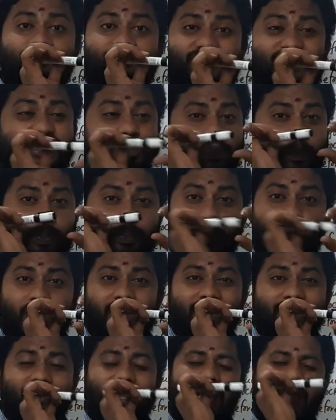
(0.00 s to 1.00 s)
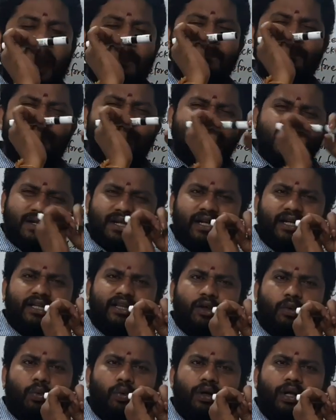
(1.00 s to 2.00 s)
this bullet embedded
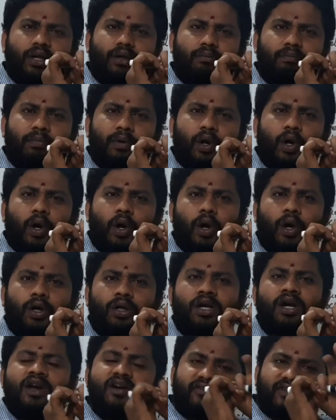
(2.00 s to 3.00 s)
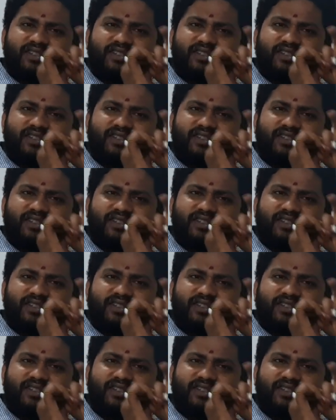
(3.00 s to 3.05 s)
in the wooden block,